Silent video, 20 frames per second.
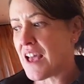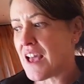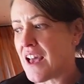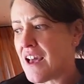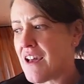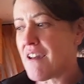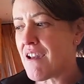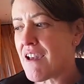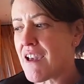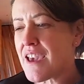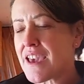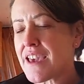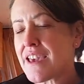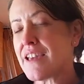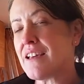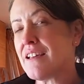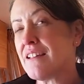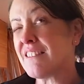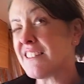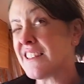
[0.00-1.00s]

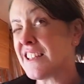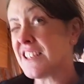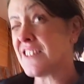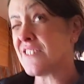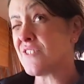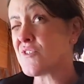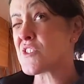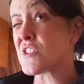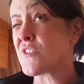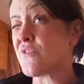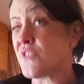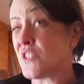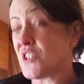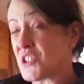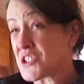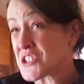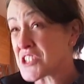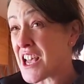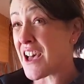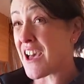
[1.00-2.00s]
I lived
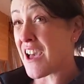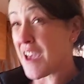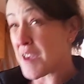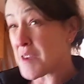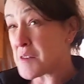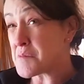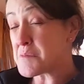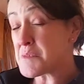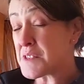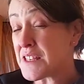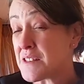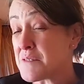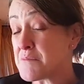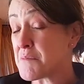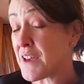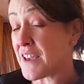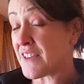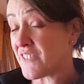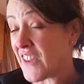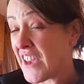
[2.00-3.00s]
full-time in
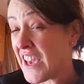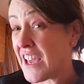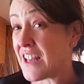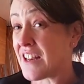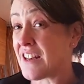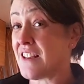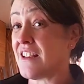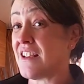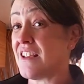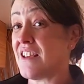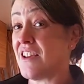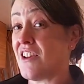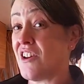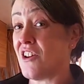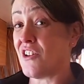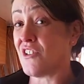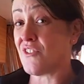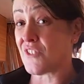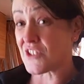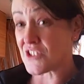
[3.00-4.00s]
my van
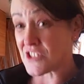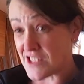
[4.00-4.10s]
over